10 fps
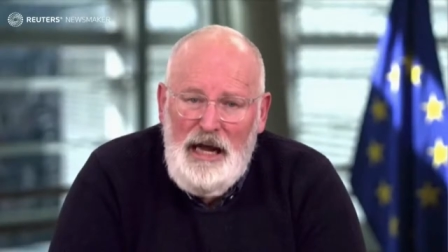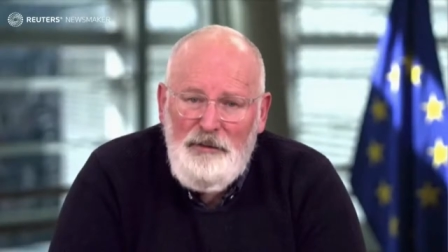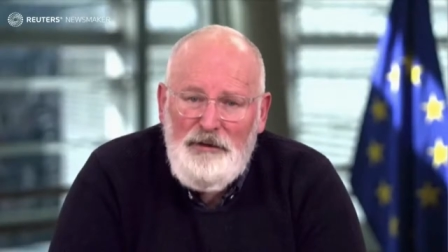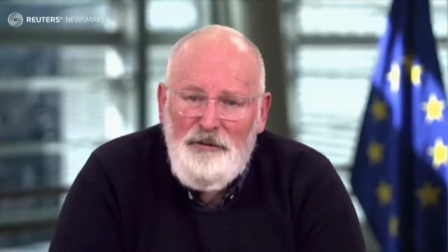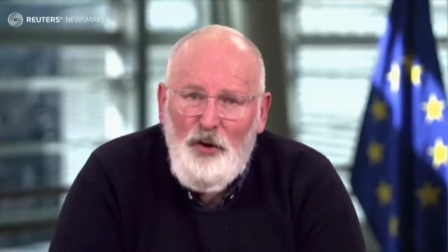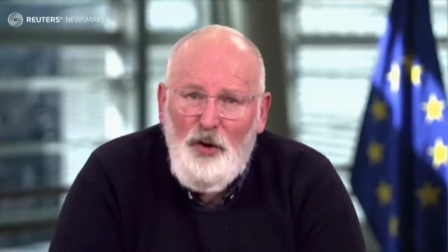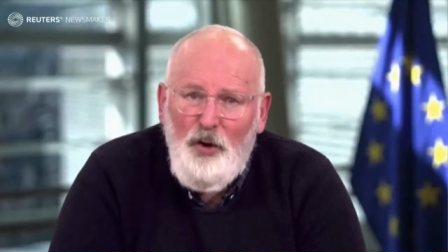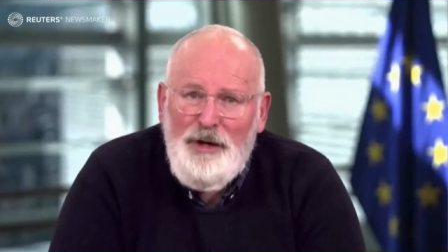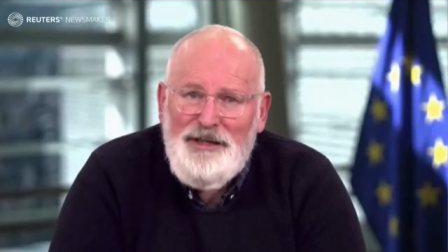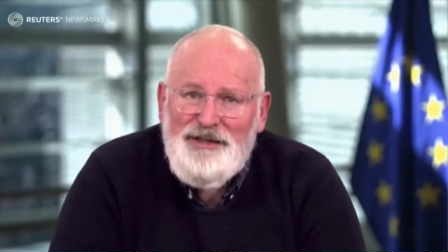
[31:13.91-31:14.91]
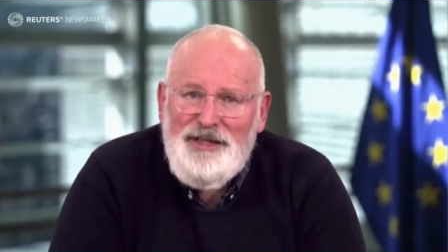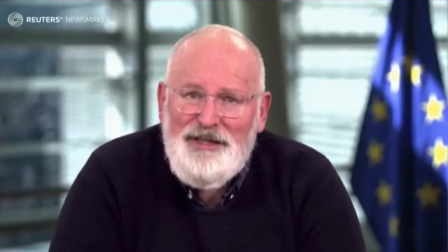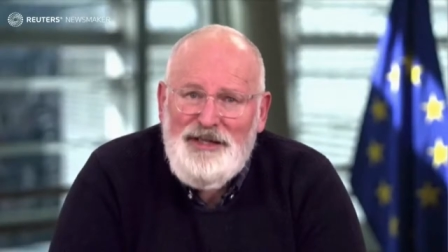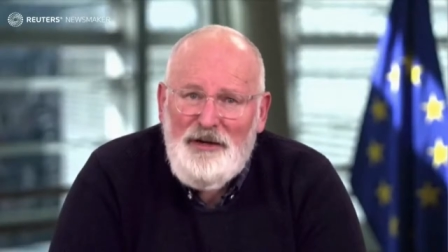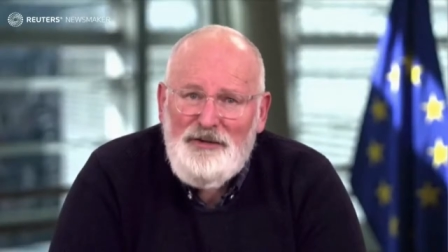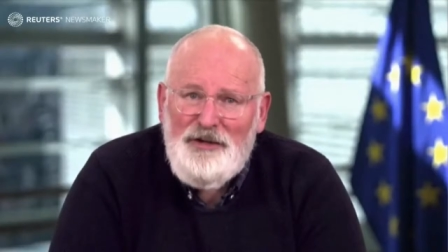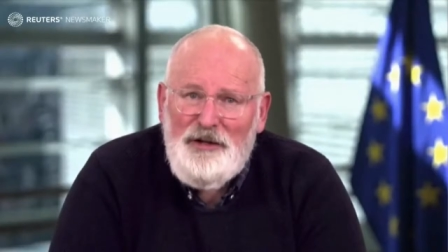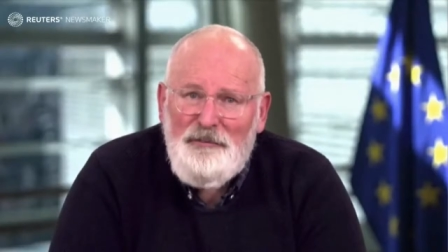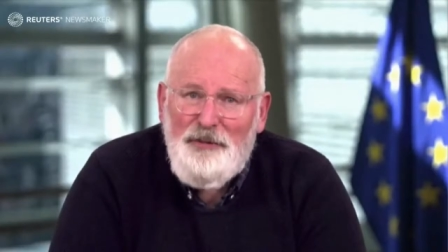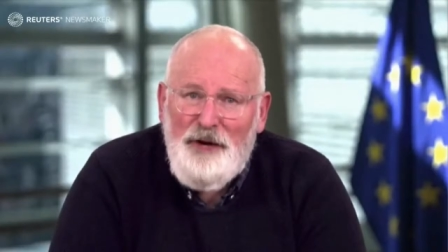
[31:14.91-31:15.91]
And we've always
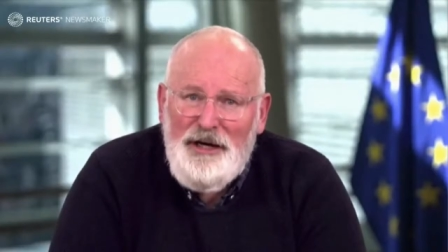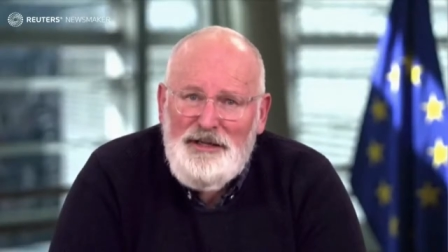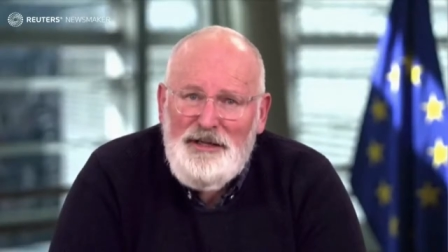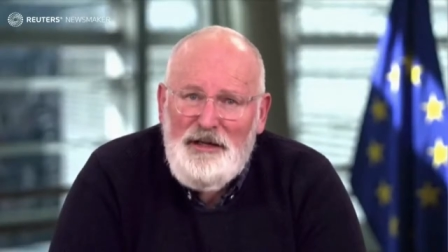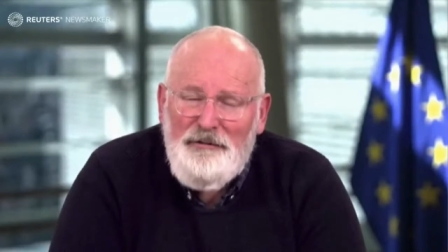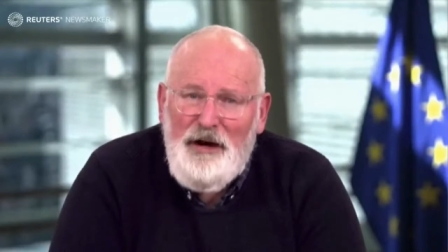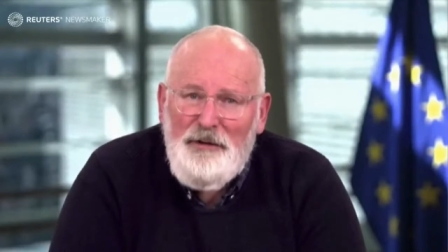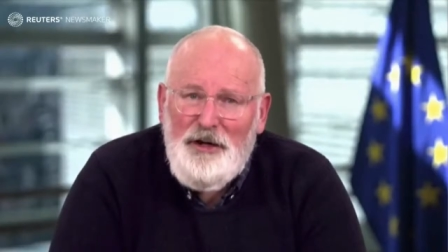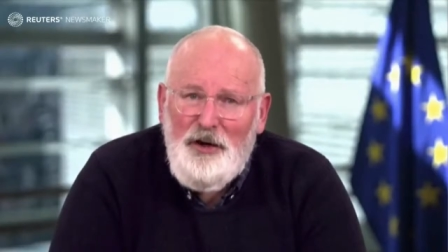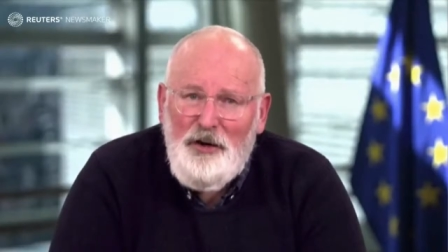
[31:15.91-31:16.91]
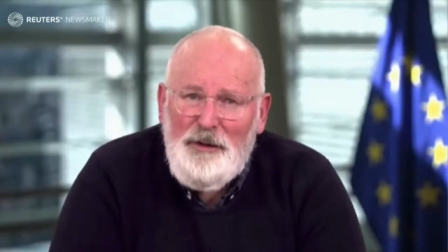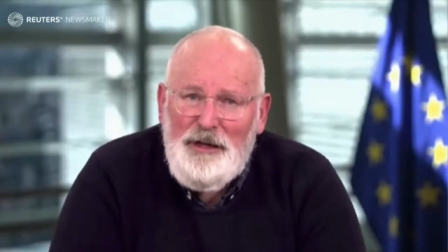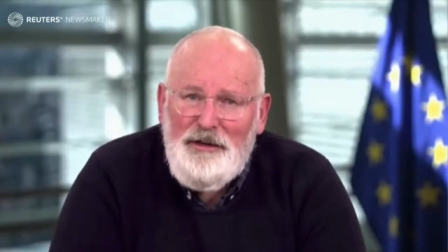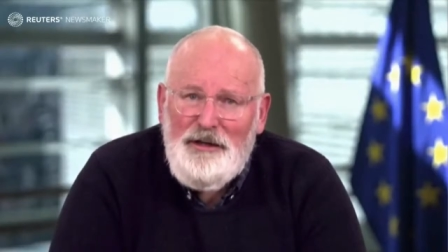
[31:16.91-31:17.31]
discounted the price of our economy,